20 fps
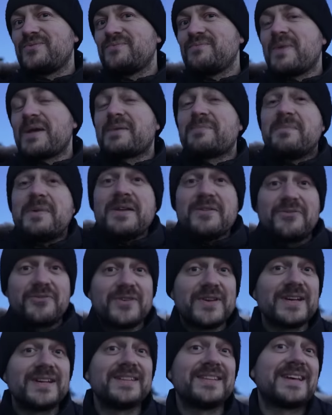make me
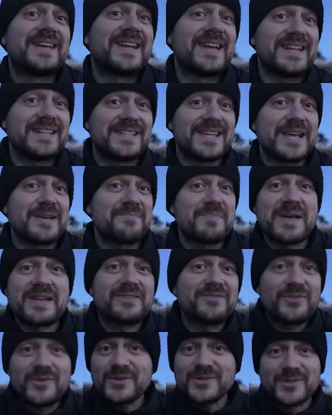feel that I take better
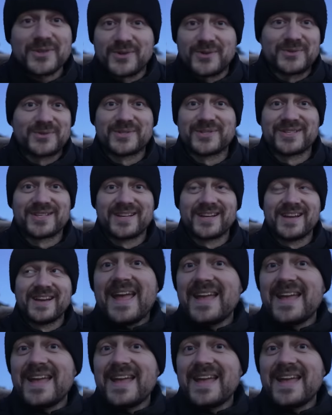photos.